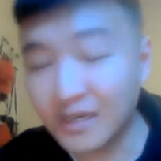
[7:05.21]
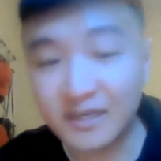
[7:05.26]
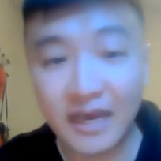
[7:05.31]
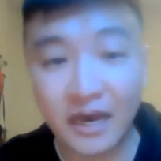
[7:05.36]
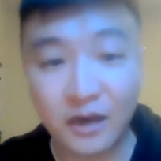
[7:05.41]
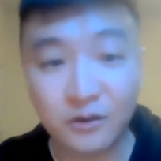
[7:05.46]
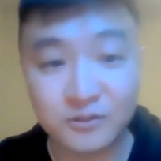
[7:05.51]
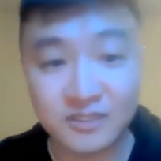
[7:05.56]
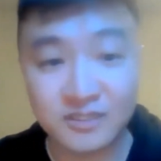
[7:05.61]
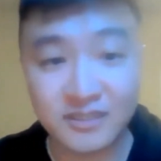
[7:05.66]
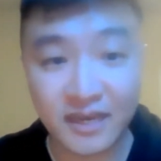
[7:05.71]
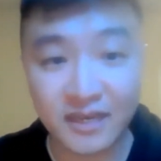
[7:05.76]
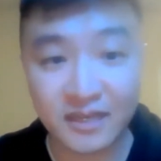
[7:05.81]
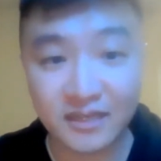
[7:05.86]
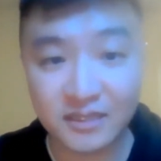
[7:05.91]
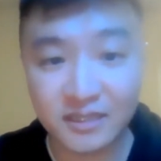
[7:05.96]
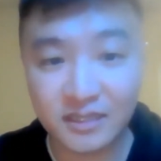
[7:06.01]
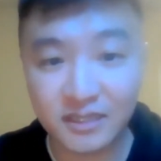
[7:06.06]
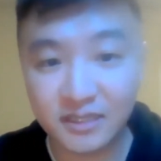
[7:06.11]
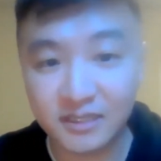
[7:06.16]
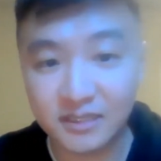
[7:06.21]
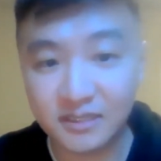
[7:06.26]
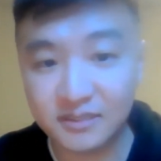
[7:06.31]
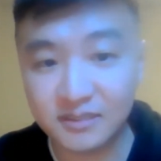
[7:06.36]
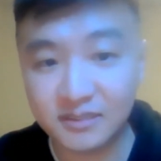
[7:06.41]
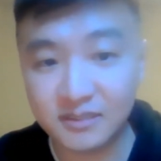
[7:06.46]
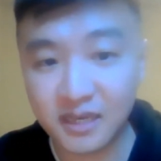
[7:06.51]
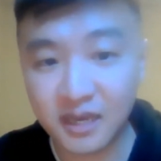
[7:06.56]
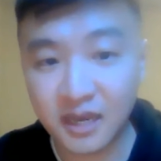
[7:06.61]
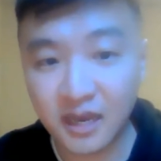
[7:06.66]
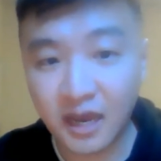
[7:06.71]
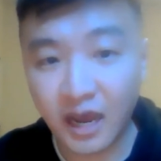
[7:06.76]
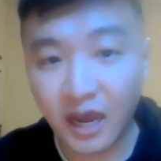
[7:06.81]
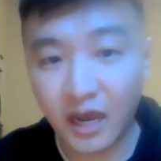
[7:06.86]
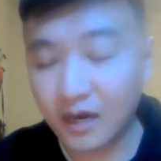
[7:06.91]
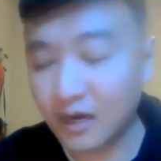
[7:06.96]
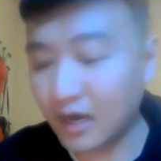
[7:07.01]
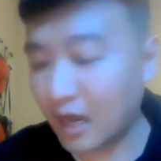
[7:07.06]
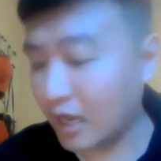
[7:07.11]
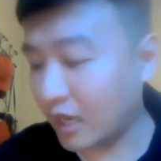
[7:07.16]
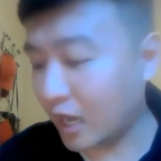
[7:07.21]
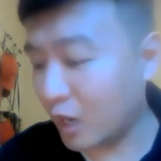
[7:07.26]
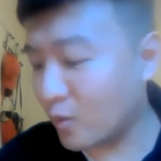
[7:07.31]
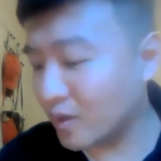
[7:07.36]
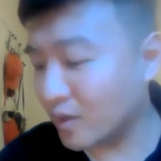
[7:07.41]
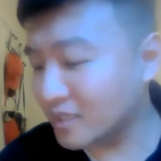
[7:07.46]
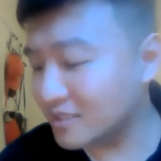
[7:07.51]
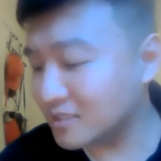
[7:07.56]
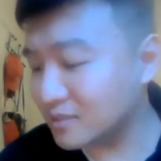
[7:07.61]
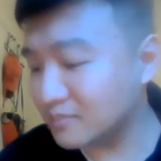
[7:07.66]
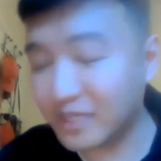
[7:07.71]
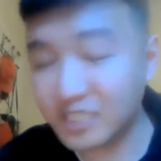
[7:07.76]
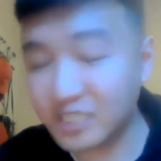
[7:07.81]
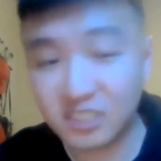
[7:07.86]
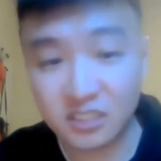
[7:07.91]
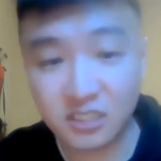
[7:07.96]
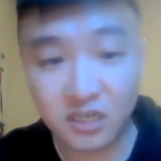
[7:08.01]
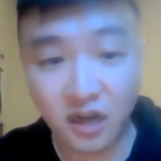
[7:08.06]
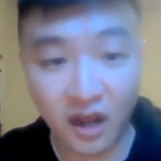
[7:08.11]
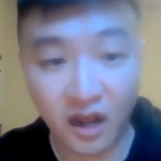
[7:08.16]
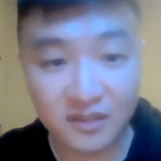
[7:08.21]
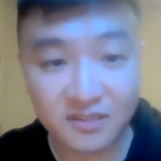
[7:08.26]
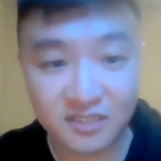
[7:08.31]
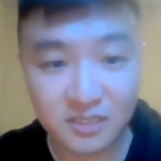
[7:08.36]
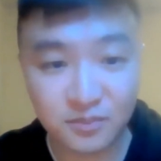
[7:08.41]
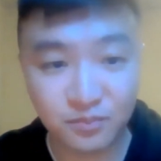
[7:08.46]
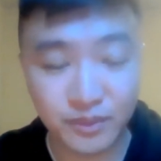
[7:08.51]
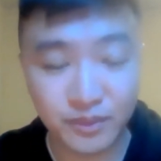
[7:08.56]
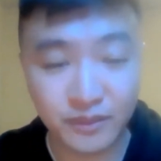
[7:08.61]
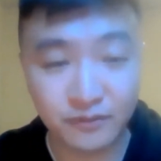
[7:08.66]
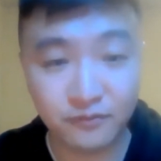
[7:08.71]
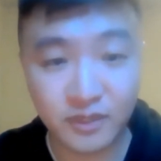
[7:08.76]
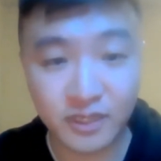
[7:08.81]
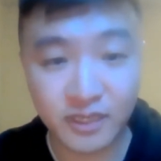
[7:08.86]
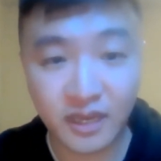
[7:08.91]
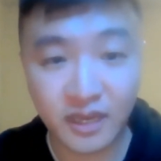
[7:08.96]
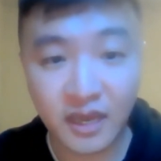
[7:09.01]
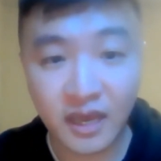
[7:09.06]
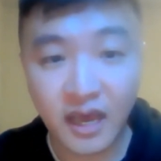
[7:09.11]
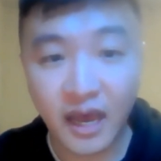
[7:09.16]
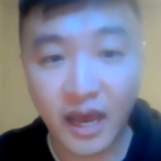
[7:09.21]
Now, second is I want to just mention costs briefly.